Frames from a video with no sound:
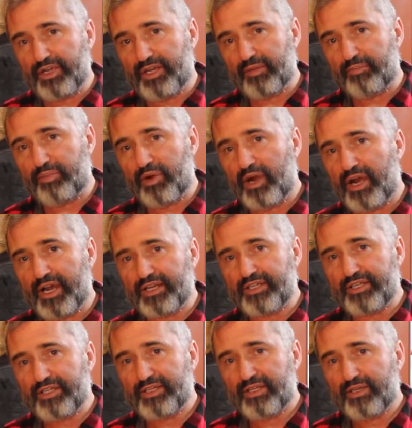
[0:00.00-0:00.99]
in a
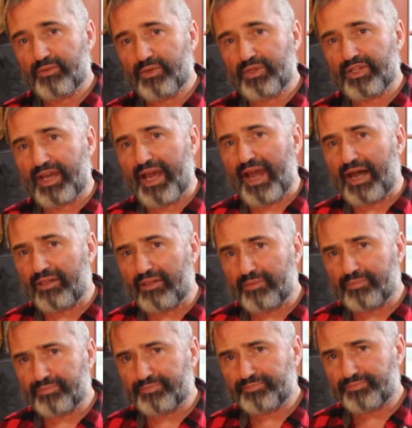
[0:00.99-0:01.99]
pot with
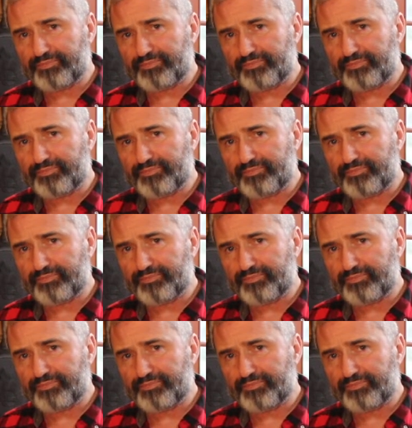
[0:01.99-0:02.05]
alum